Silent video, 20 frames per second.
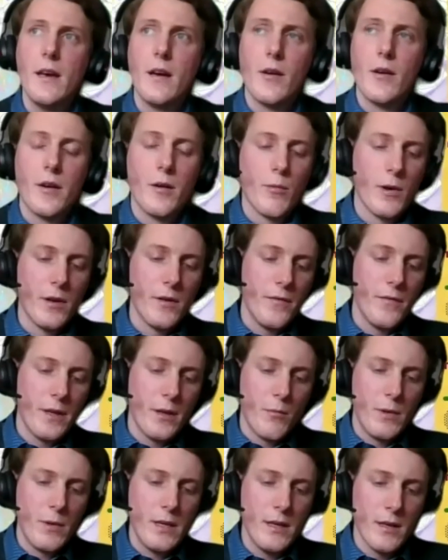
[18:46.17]
On the one thing,
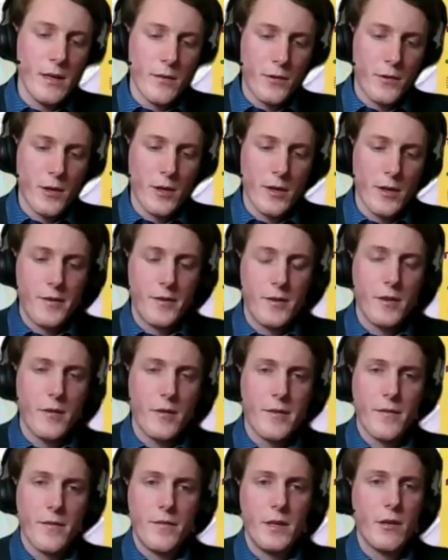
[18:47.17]
we of course use
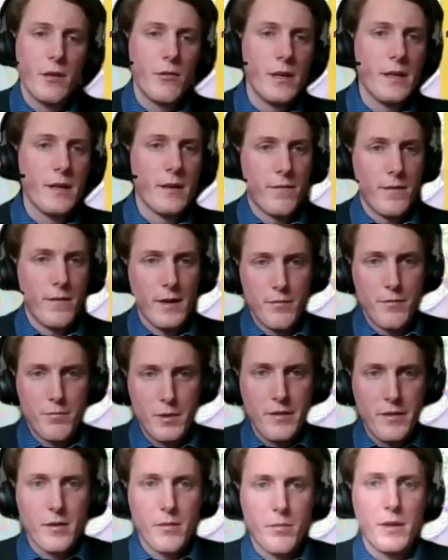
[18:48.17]
the theory, the 5
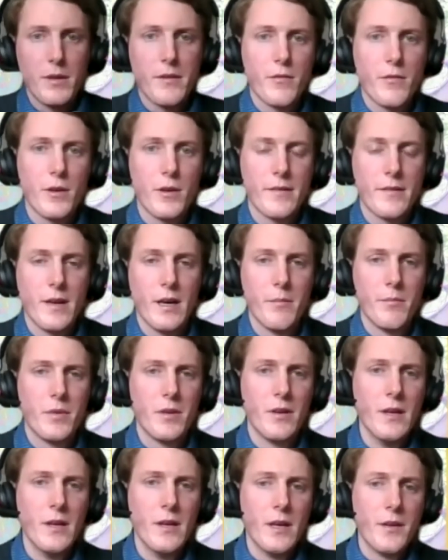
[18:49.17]
principles, for example,
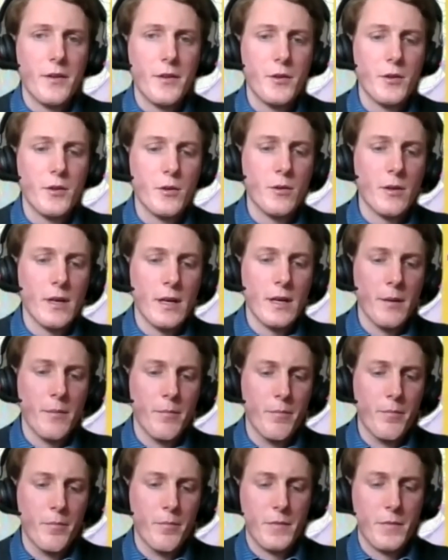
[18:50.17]
to
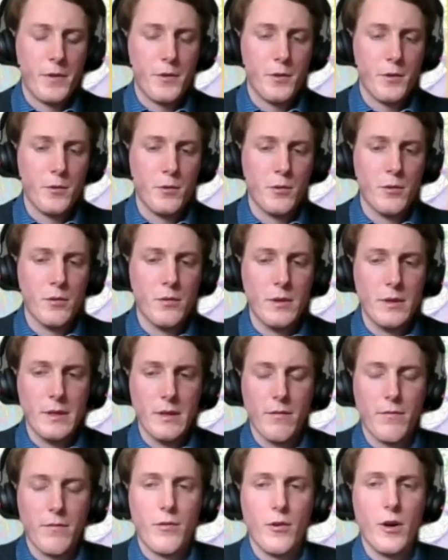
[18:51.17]

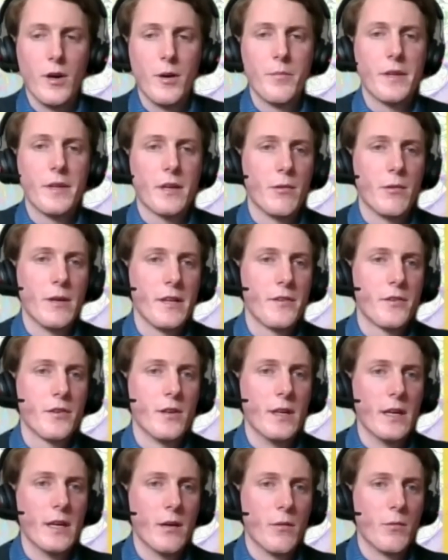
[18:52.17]
form the
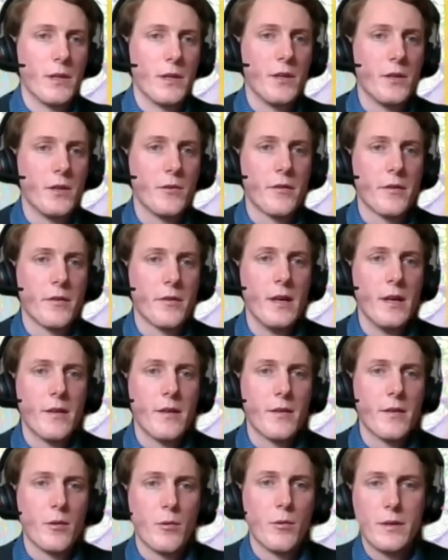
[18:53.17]
questionnaire we use.
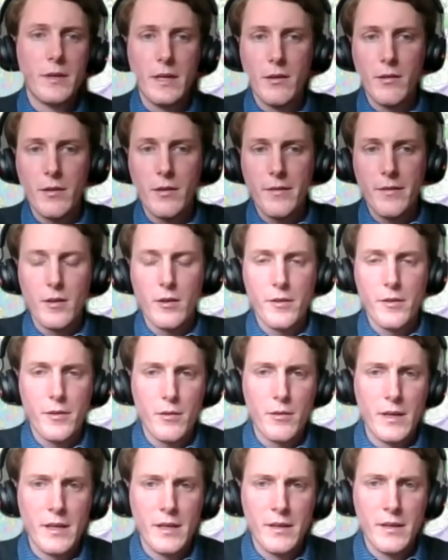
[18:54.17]
So there is also
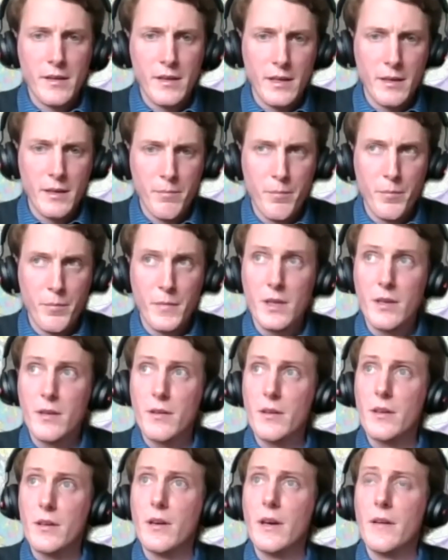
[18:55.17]
an
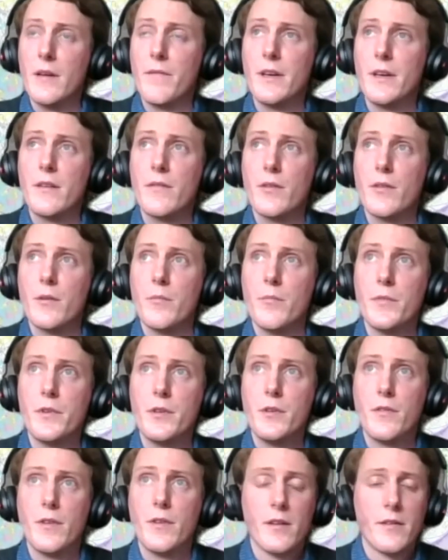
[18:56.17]
I think from
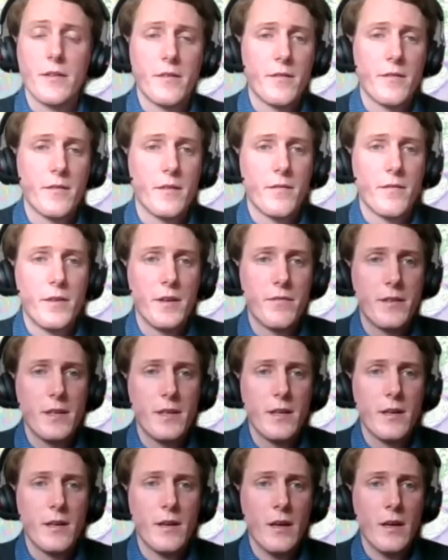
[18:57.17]

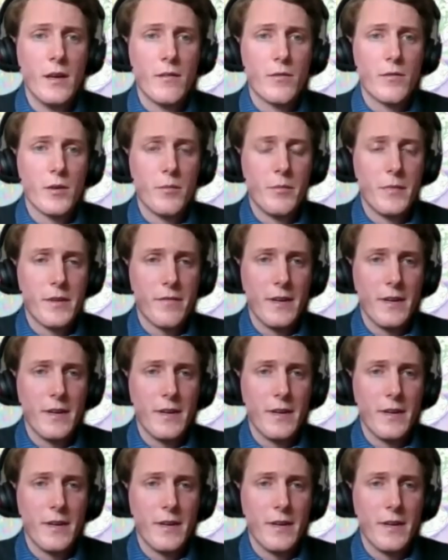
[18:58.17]
2015 from Ms.